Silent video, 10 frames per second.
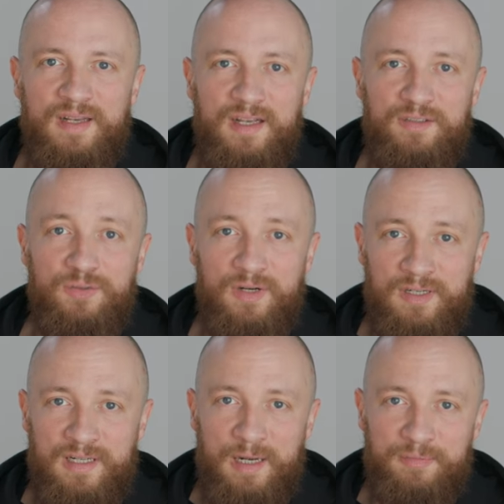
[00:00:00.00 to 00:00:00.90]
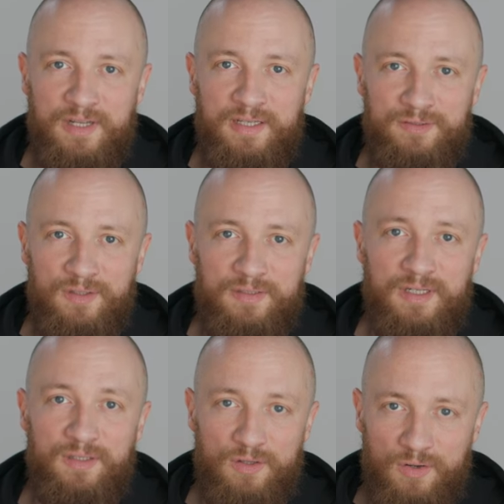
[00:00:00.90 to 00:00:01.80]
As Rocket Lab's Electron
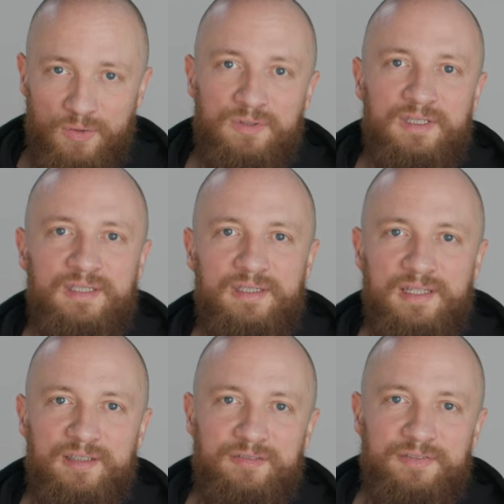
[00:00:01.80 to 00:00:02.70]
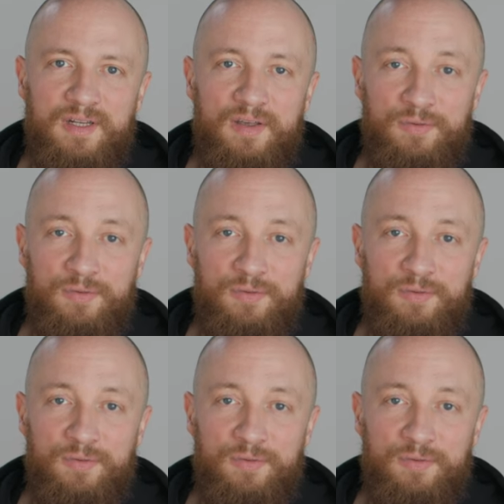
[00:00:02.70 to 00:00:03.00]
can only lift uh,